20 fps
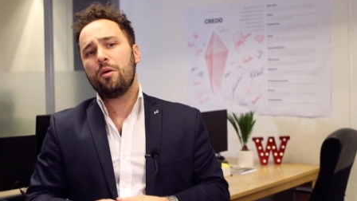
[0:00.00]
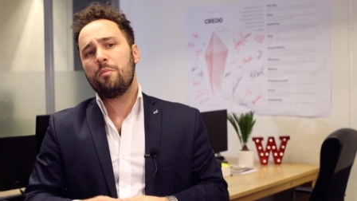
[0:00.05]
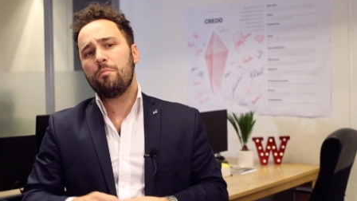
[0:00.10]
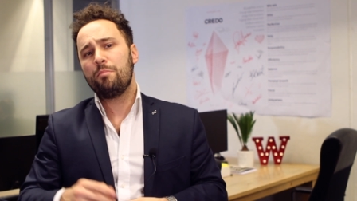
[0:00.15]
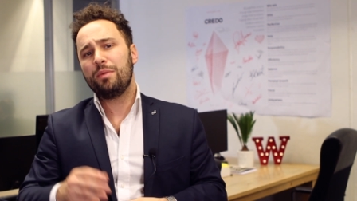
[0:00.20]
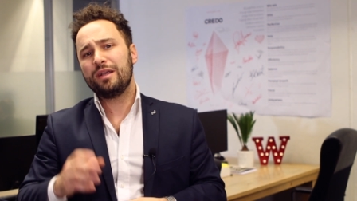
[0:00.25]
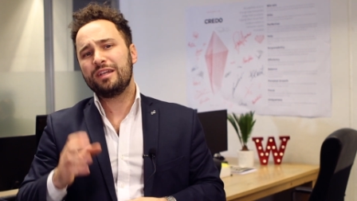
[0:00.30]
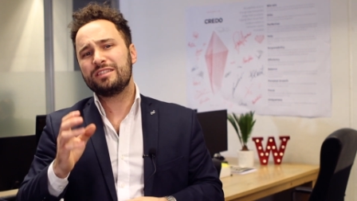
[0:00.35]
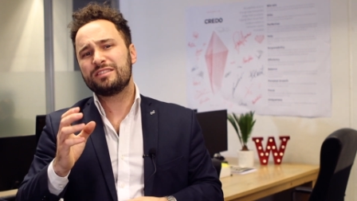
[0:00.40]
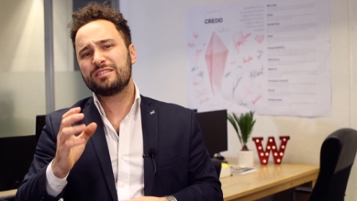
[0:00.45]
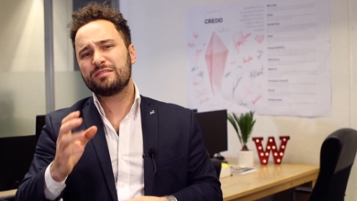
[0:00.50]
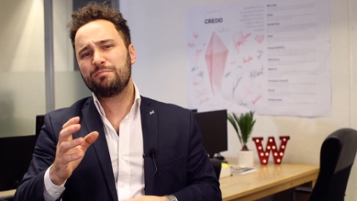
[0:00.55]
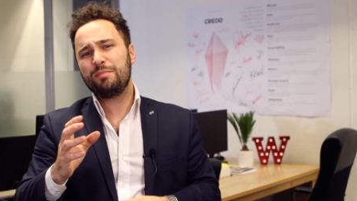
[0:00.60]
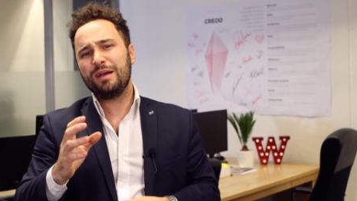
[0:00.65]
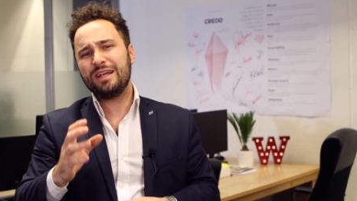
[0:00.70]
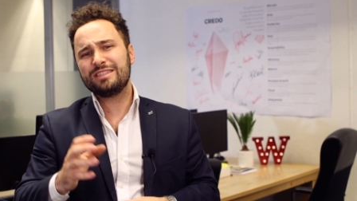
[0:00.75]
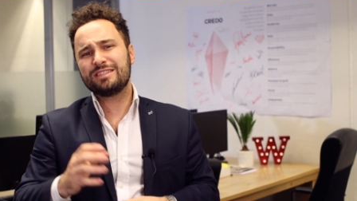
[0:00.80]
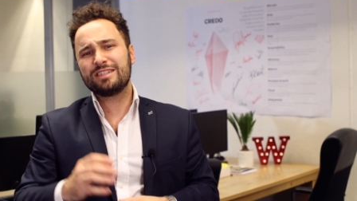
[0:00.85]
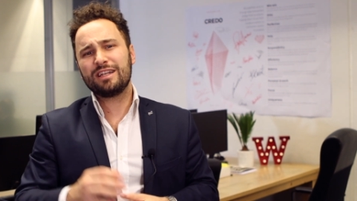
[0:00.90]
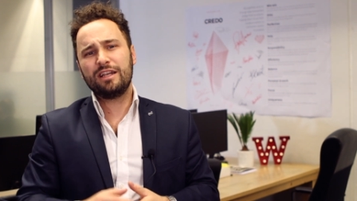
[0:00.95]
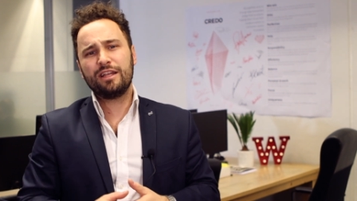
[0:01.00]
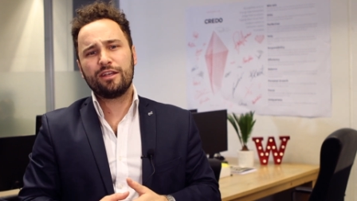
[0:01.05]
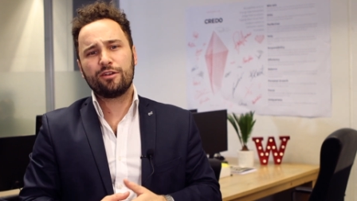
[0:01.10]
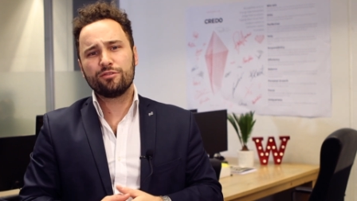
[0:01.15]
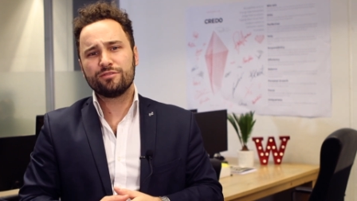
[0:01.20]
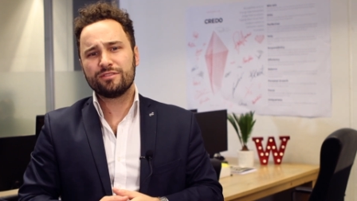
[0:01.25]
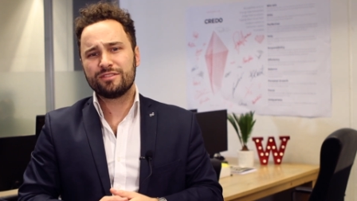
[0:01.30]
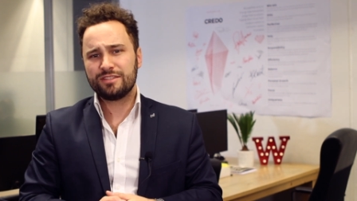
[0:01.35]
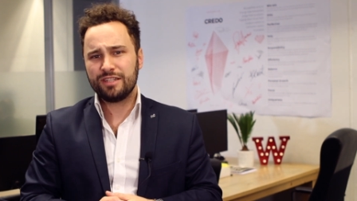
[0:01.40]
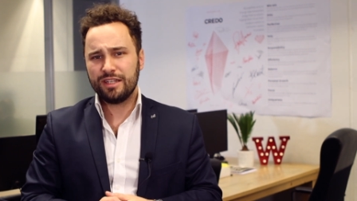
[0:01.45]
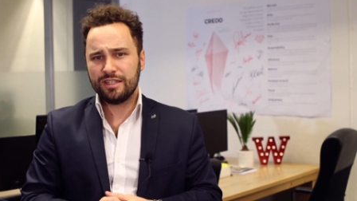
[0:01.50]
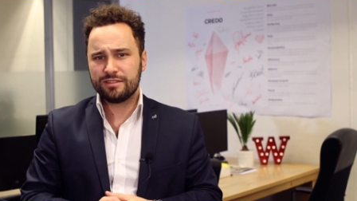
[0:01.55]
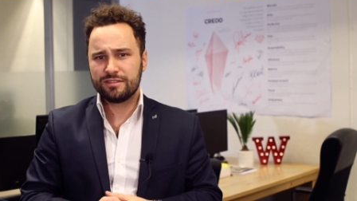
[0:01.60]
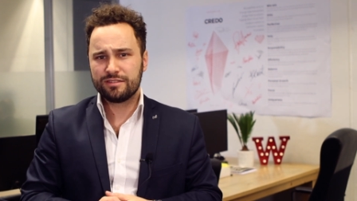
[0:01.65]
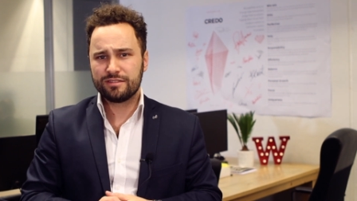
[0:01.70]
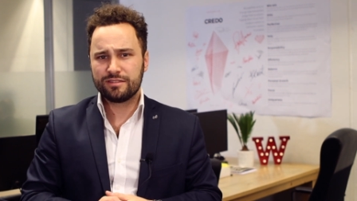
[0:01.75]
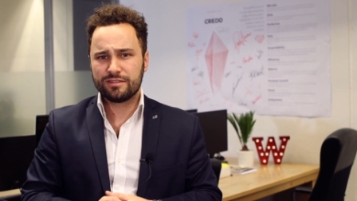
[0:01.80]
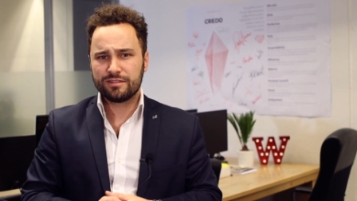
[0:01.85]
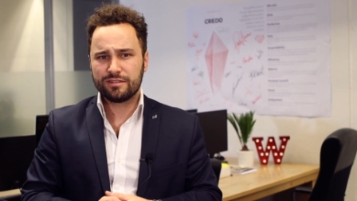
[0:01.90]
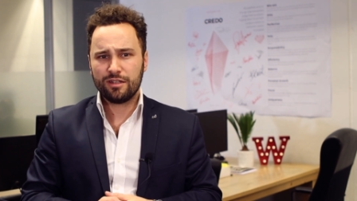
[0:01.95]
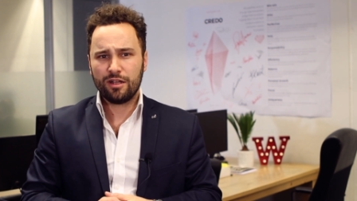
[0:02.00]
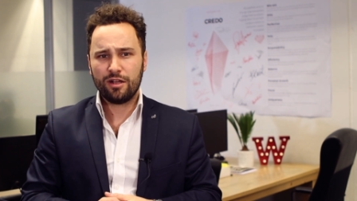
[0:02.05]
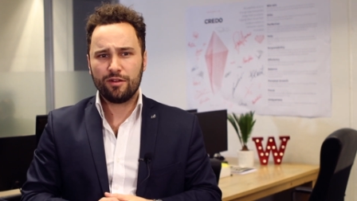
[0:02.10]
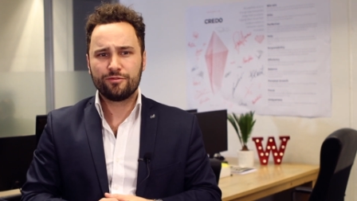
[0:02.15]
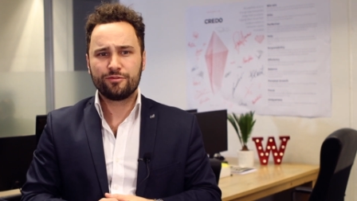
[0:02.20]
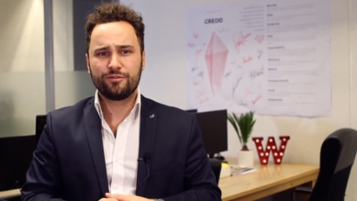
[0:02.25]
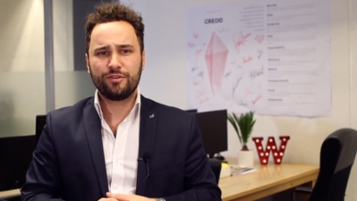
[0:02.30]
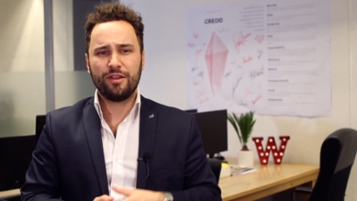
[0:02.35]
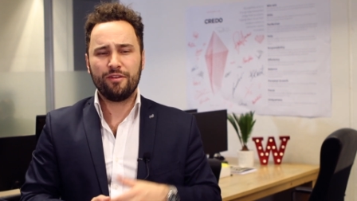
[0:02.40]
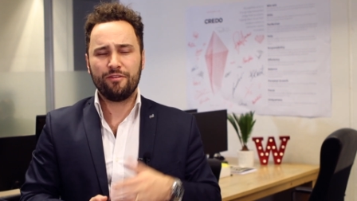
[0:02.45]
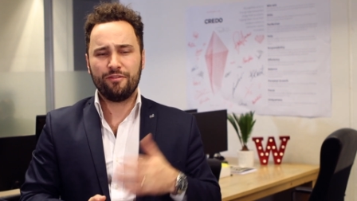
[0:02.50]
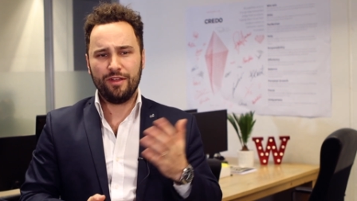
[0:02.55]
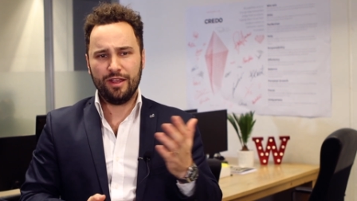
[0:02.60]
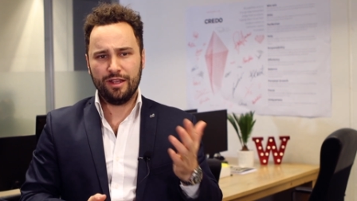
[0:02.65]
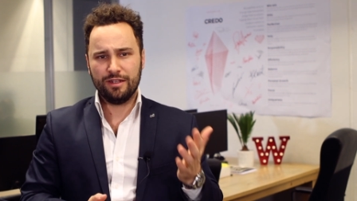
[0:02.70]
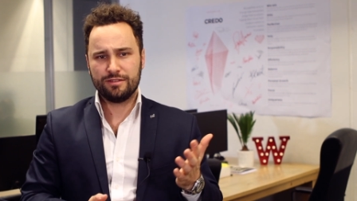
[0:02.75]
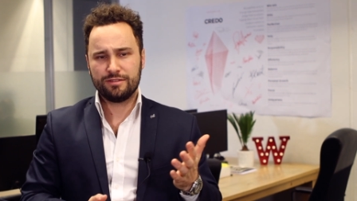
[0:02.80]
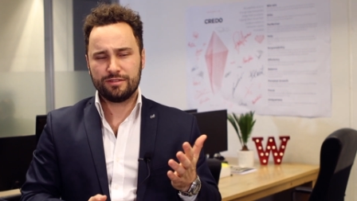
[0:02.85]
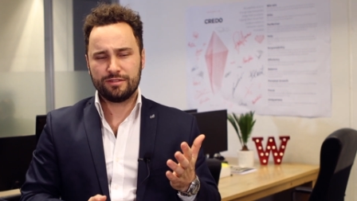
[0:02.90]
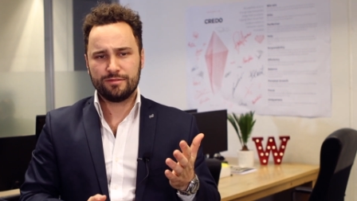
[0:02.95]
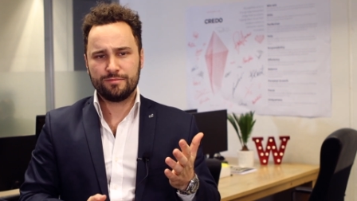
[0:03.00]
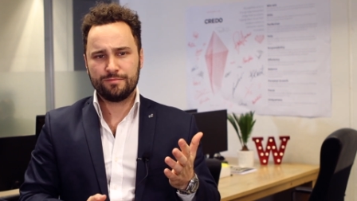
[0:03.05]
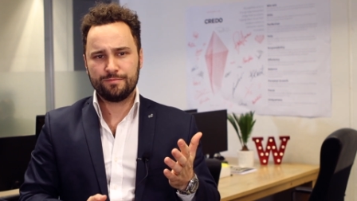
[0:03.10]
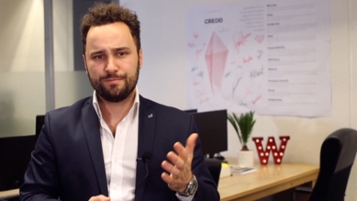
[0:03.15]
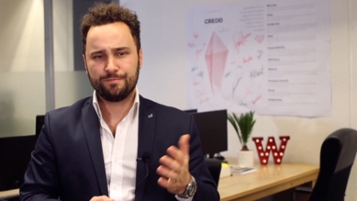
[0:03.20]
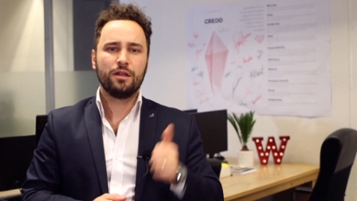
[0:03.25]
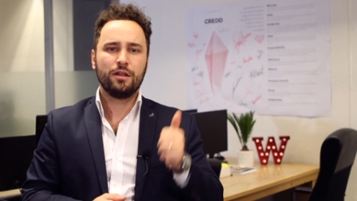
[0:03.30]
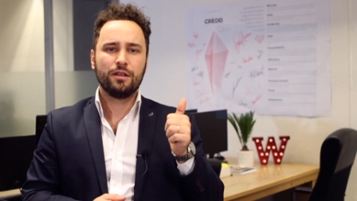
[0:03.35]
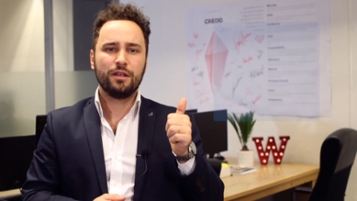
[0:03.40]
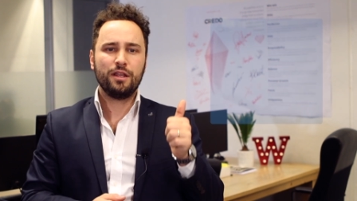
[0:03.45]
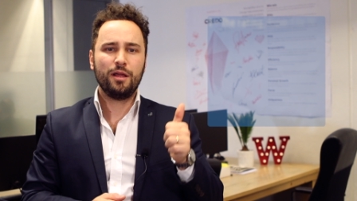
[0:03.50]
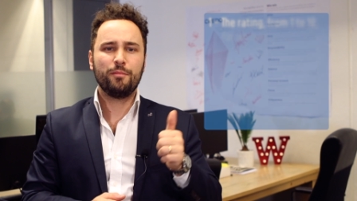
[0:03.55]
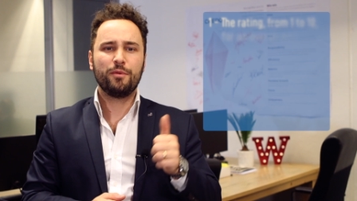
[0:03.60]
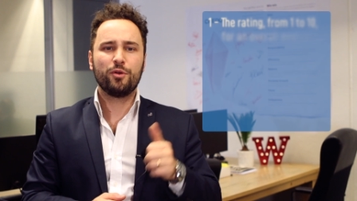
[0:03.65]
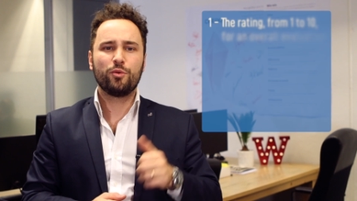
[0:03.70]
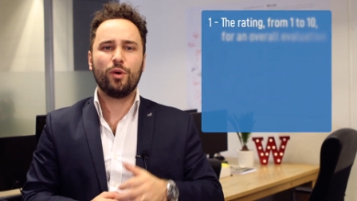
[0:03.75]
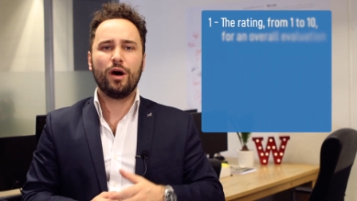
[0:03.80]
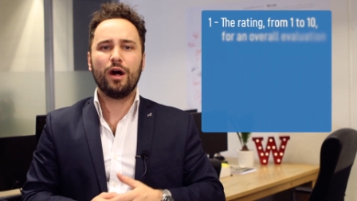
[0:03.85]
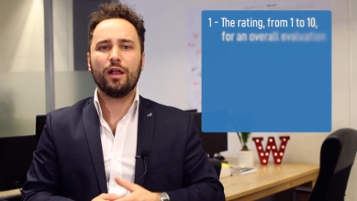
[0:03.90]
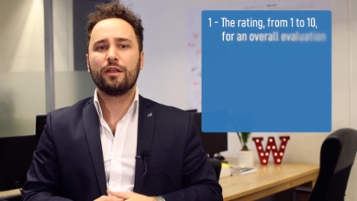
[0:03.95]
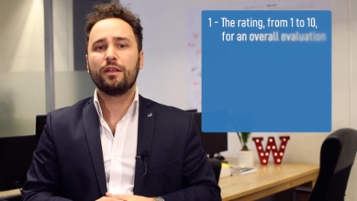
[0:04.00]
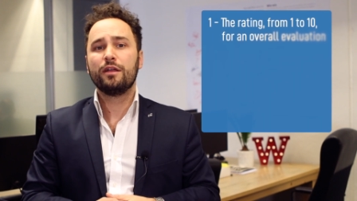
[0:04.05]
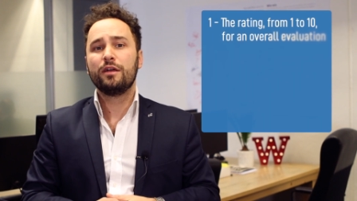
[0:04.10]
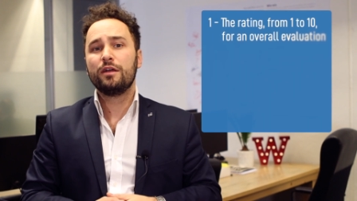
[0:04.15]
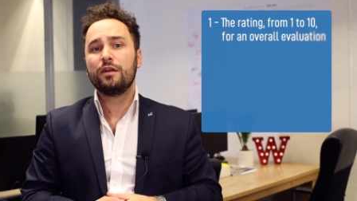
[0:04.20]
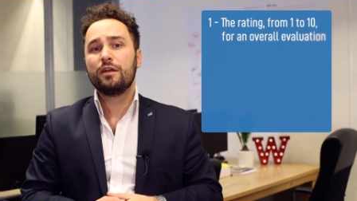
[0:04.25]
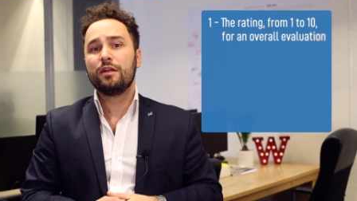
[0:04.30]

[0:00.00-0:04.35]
but it basically consists of three things. Number one,